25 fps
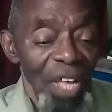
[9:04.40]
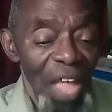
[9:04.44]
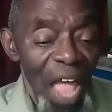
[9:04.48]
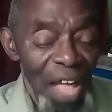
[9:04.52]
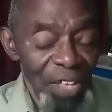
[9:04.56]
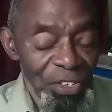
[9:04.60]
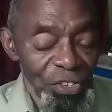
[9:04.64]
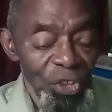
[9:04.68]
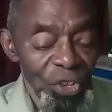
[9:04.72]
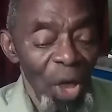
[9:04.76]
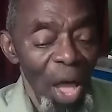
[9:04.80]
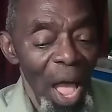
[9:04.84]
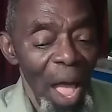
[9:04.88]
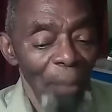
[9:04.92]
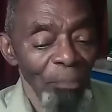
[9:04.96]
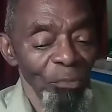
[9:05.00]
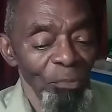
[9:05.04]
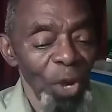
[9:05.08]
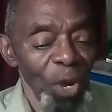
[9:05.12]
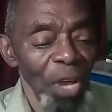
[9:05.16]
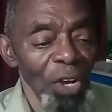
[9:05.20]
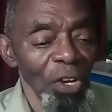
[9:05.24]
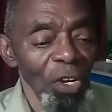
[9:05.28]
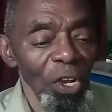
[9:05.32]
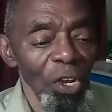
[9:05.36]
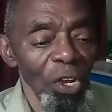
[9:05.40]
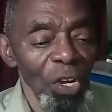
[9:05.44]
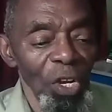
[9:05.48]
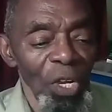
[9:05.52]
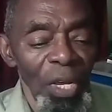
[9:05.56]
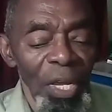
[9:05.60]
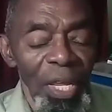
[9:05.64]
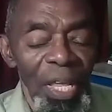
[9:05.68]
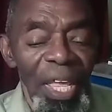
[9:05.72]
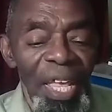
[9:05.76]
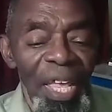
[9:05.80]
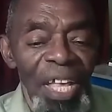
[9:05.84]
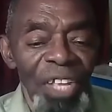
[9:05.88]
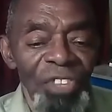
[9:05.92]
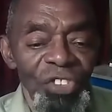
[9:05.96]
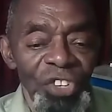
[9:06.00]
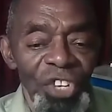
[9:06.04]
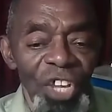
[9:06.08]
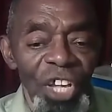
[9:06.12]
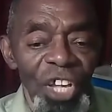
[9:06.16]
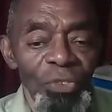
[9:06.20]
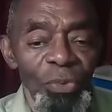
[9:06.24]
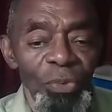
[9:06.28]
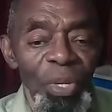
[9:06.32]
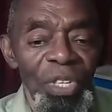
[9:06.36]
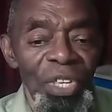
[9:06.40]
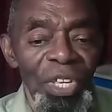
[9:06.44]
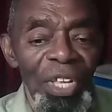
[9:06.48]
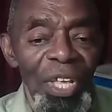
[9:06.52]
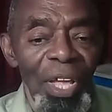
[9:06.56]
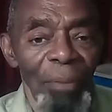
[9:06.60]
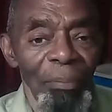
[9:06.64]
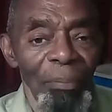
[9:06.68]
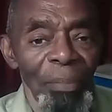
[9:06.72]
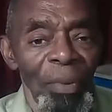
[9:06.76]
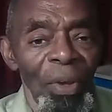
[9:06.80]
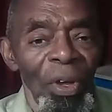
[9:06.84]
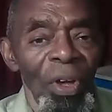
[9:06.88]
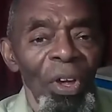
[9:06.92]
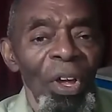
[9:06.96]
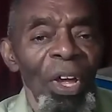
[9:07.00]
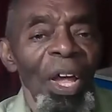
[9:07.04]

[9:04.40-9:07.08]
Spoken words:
and so I'm regularly in touch with them.